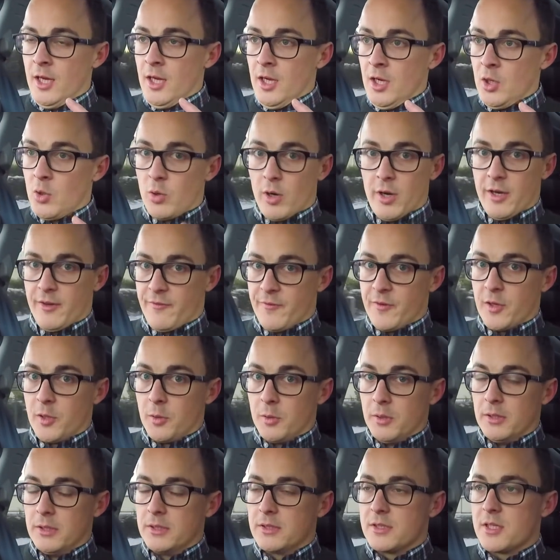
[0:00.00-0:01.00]
quite a
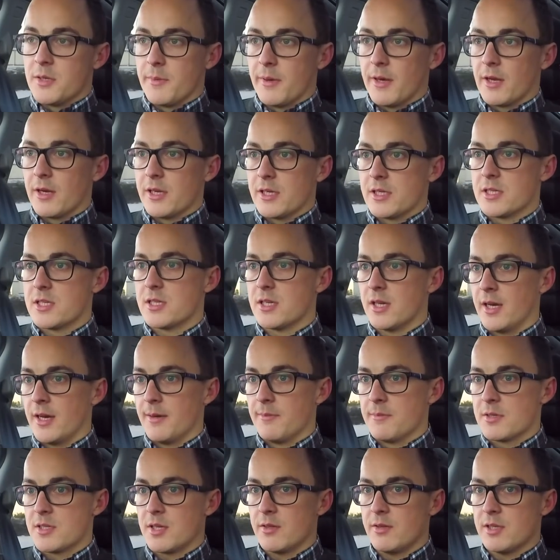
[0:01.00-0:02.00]
few, to be honest.
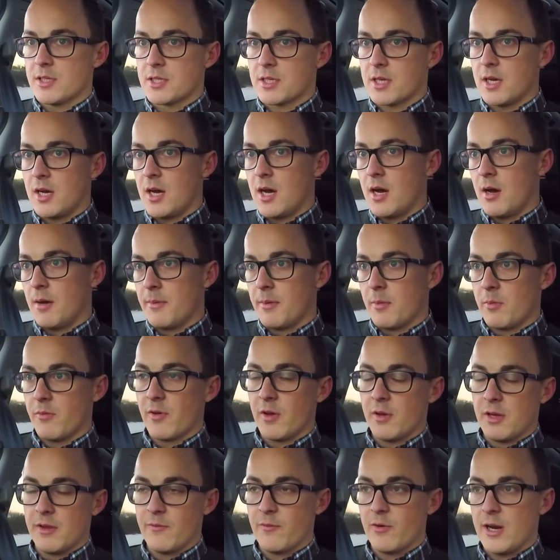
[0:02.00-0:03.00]
So this car, I mean, we've
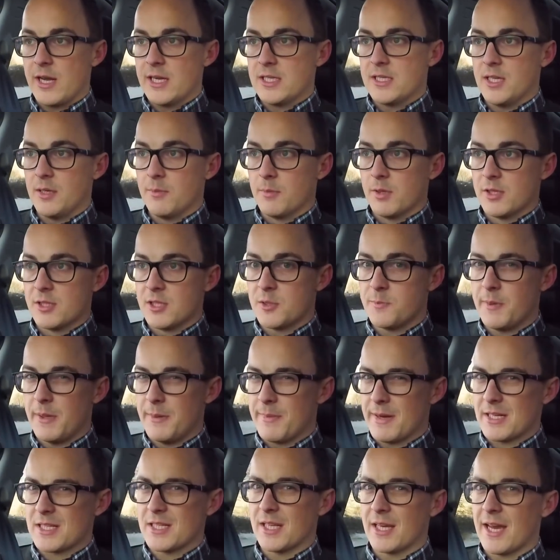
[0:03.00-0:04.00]
owned it for 18 months. It's
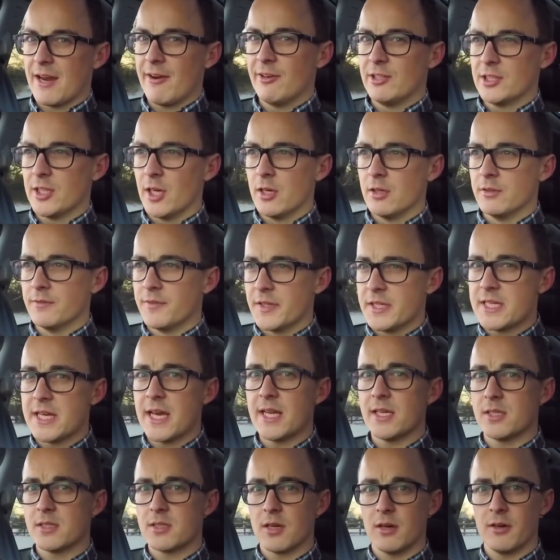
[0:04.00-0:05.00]
been back to the garage over
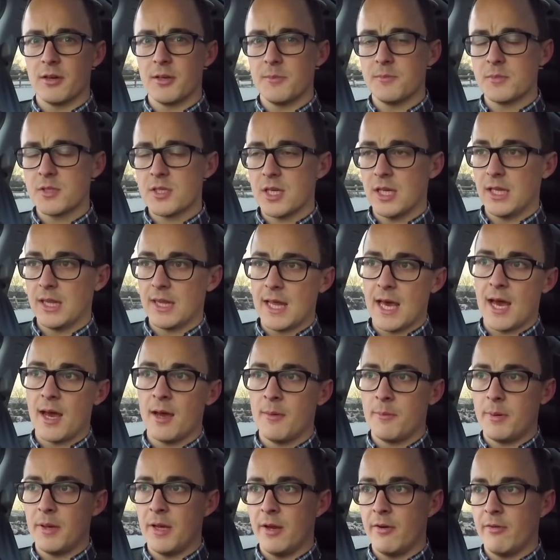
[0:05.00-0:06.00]
10 times in
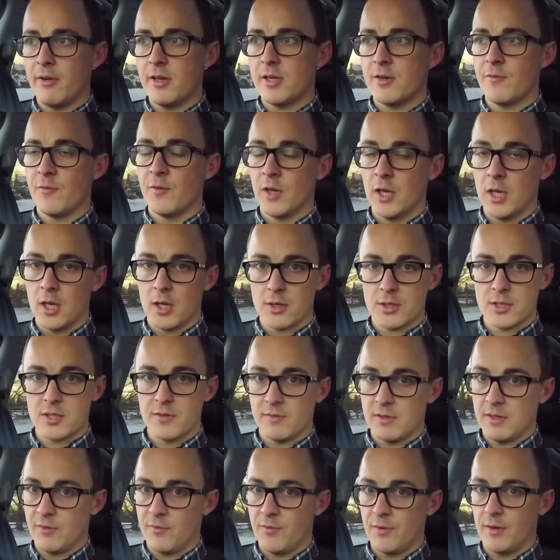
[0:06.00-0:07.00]
that period for lots
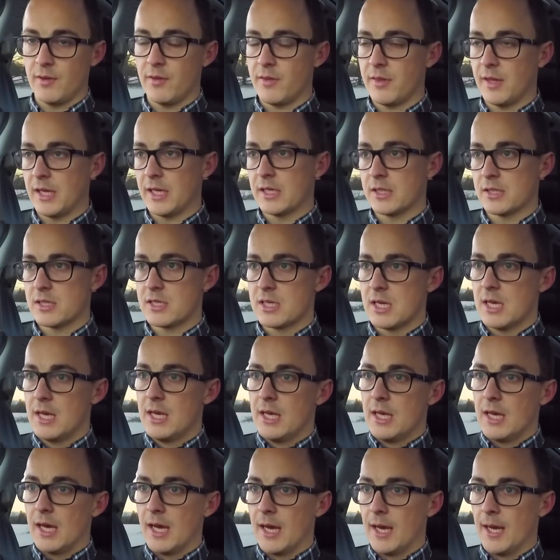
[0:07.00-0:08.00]
of different things.
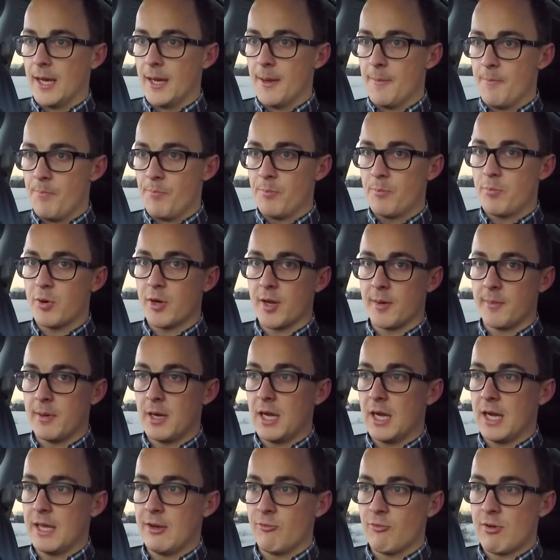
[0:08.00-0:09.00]

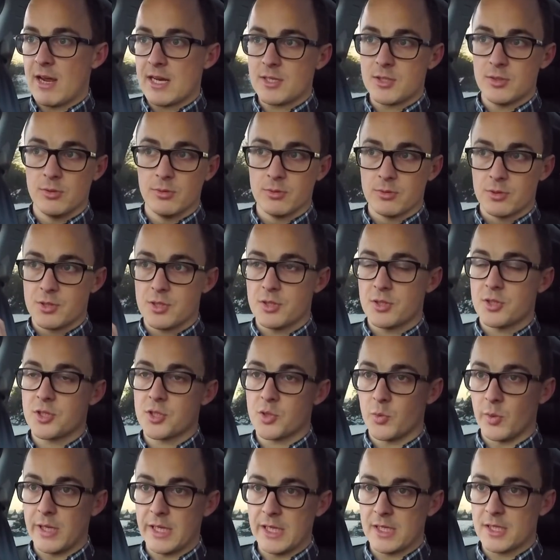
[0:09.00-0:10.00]
Predominantly rattles,
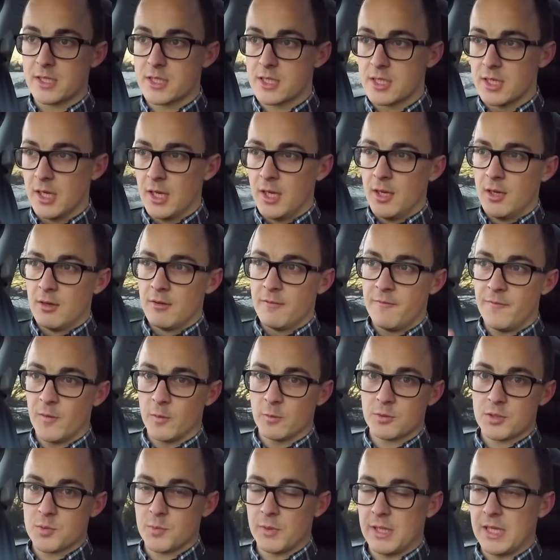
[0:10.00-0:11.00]
squeaks,
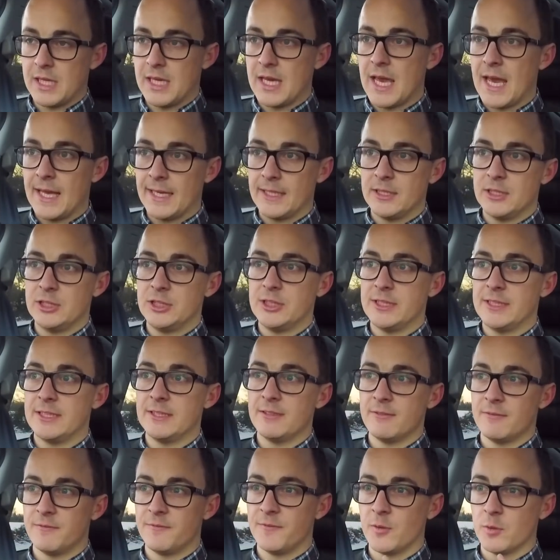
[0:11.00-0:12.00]
faults with the
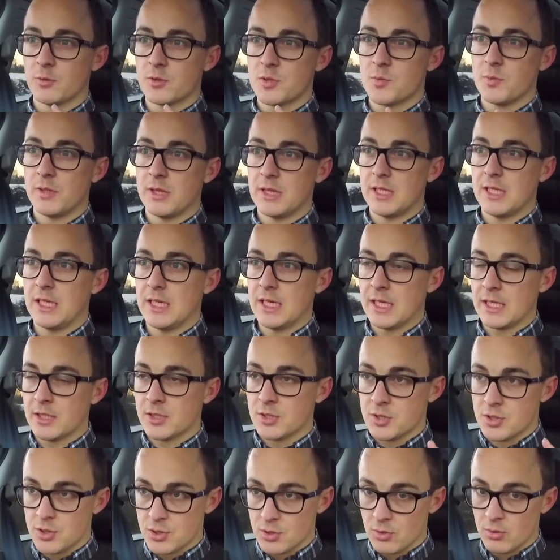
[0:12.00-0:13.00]
engine, faults with the
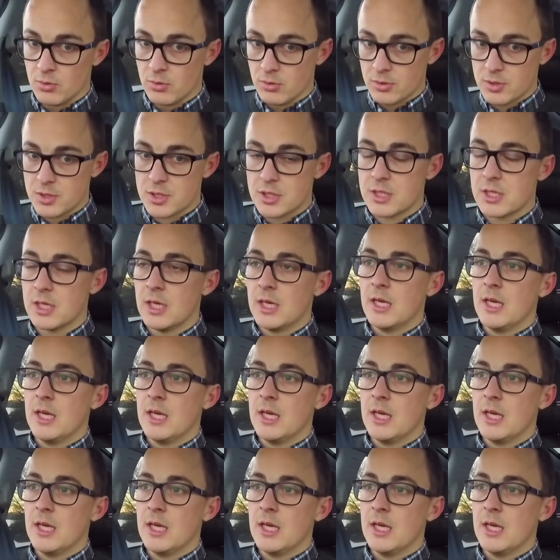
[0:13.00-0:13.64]
exhaust.